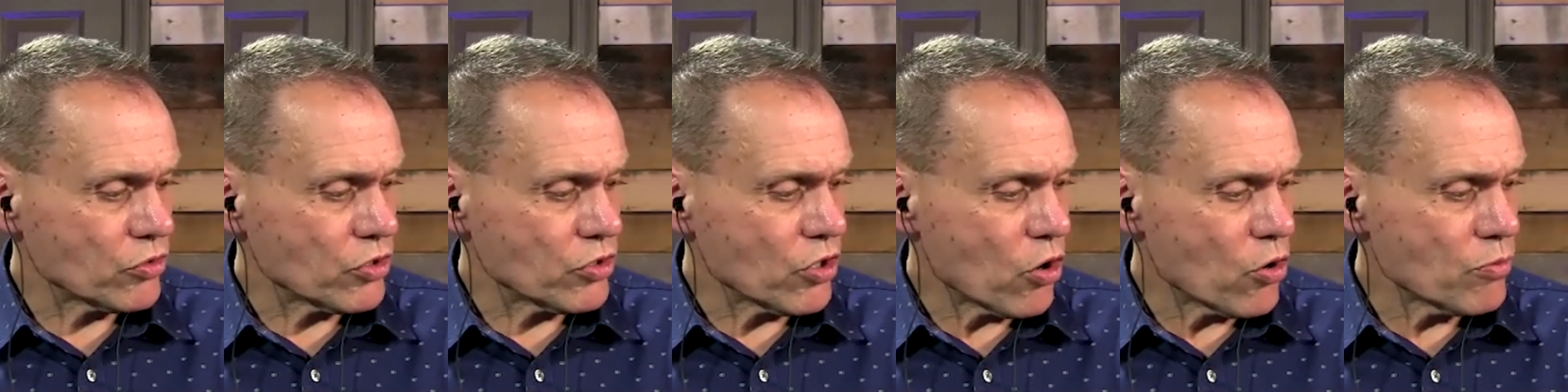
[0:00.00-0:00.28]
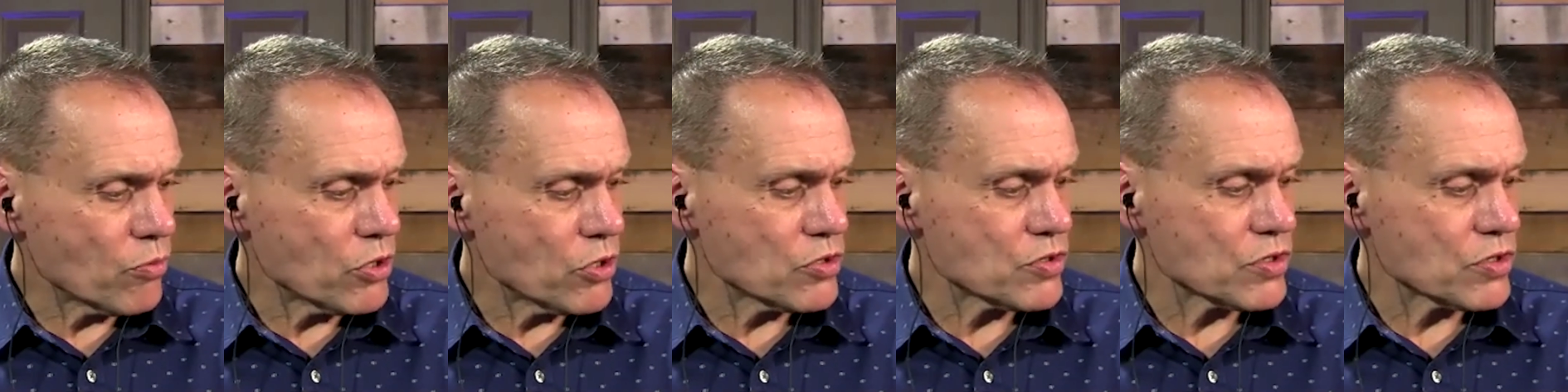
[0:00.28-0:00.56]
No
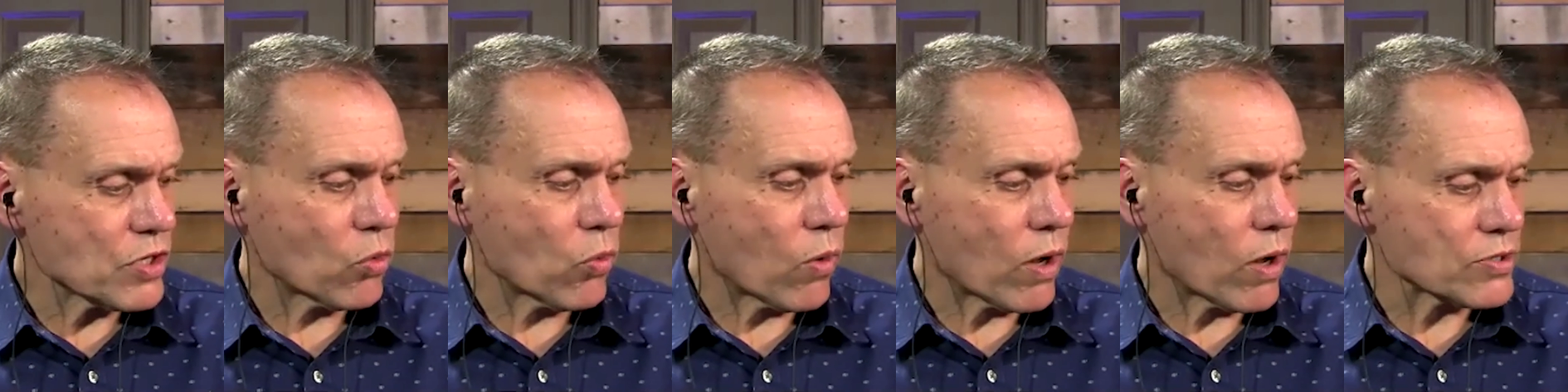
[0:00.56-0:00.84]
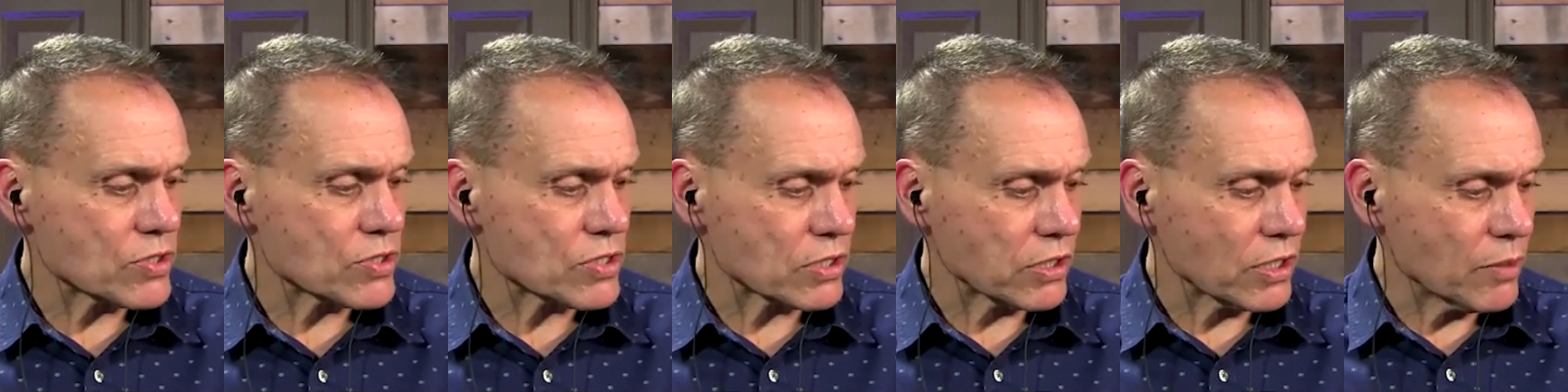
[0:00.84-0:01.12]
music
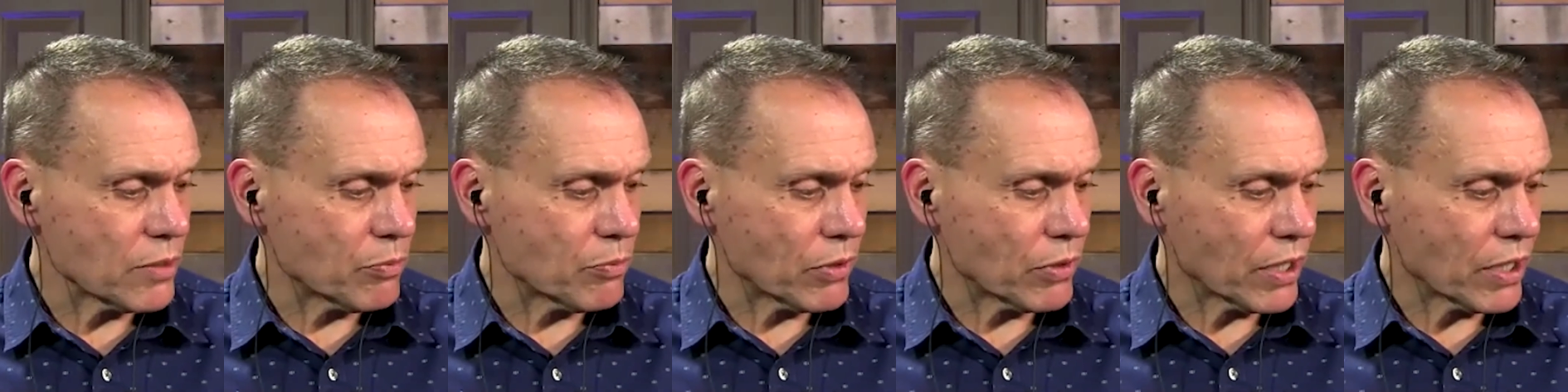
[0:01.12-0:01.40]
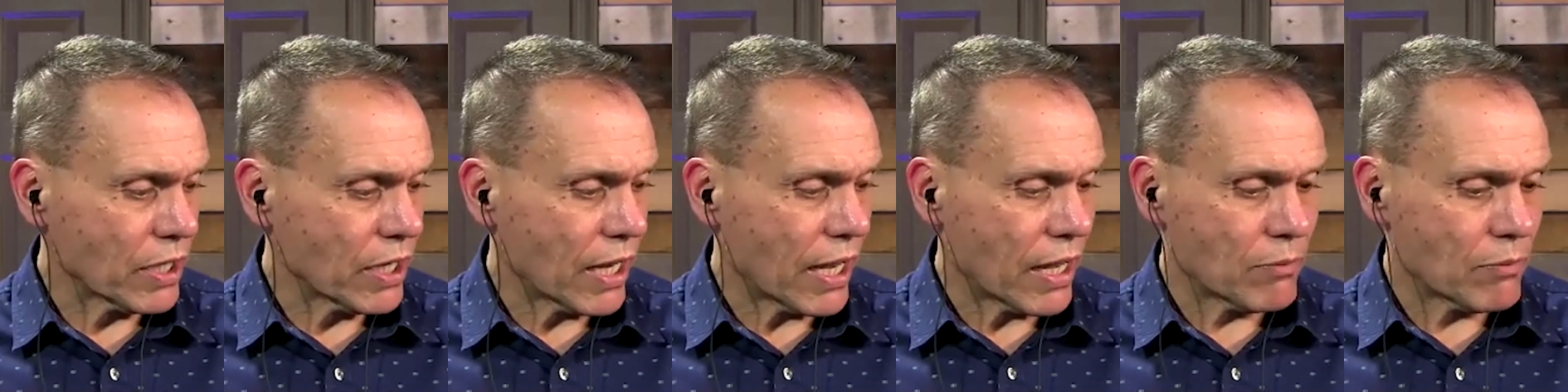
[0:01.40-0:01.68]
while
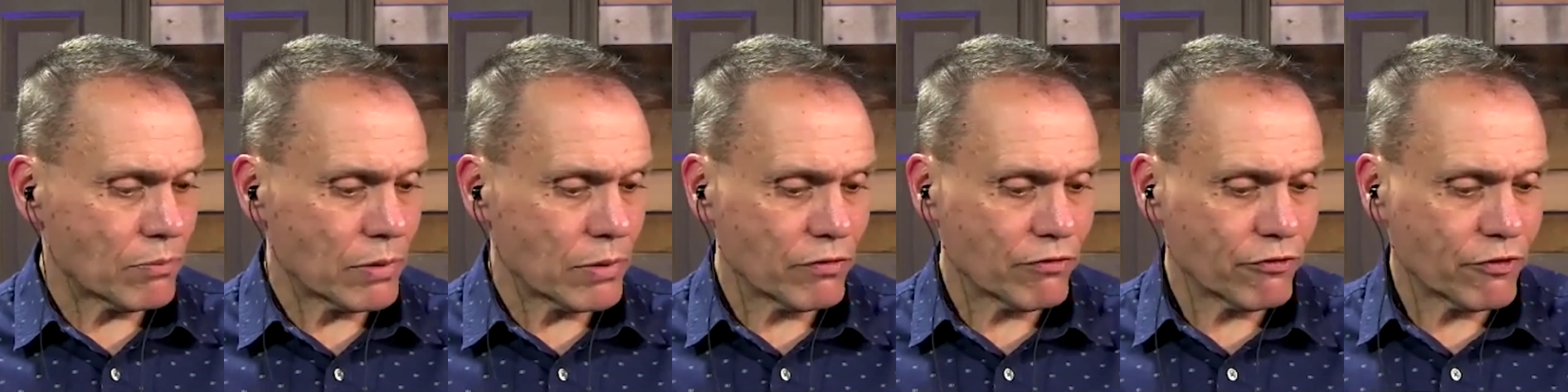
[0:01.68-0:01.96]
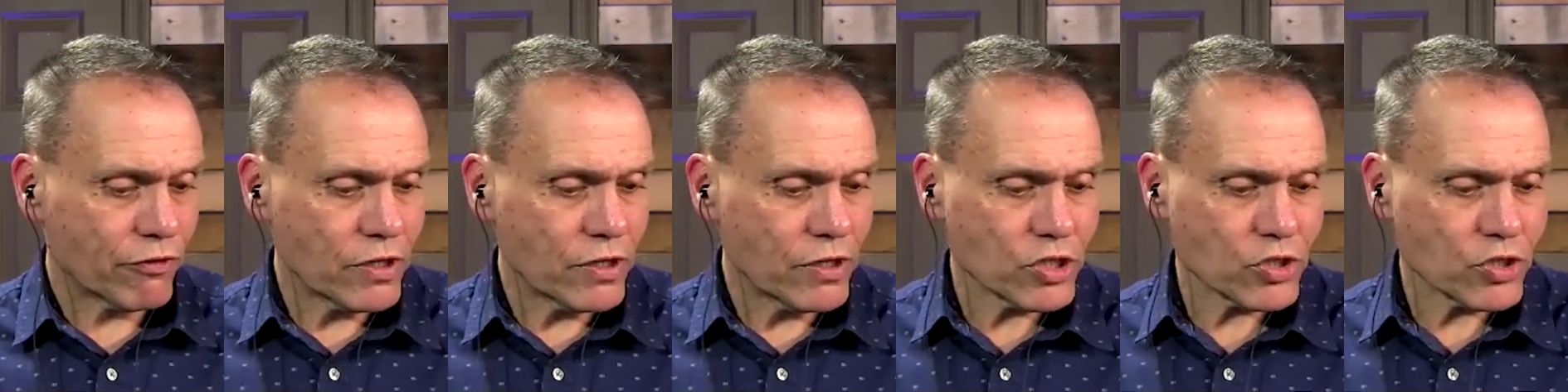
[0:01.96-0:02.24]
sleeping, and be
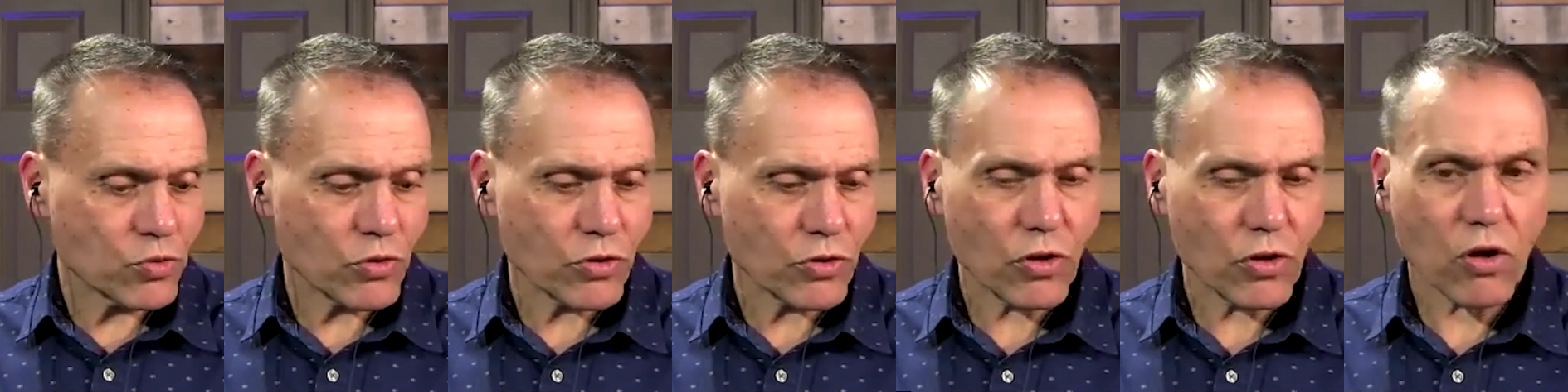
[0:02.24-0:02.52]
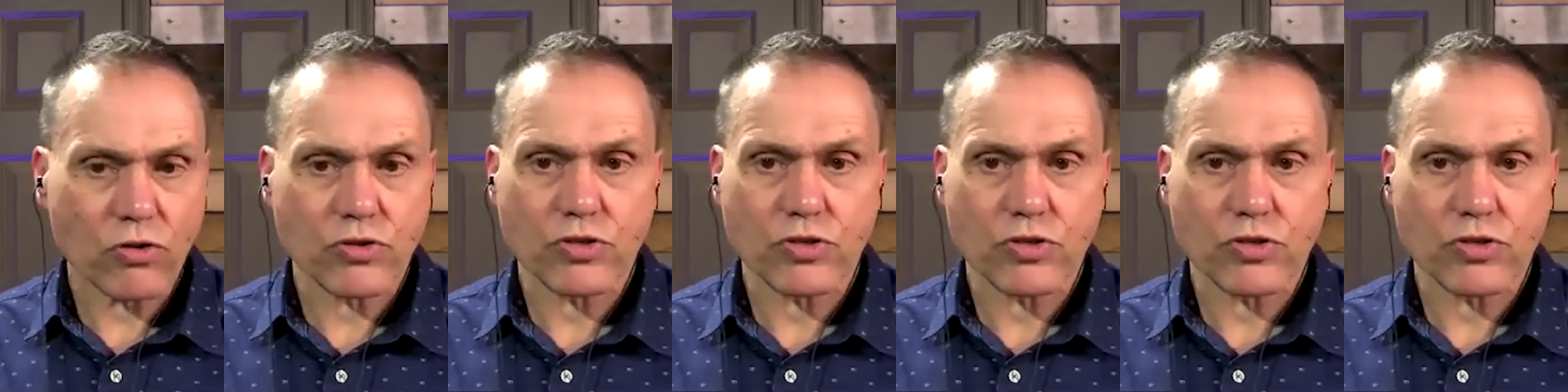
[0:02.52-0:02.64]
finished with all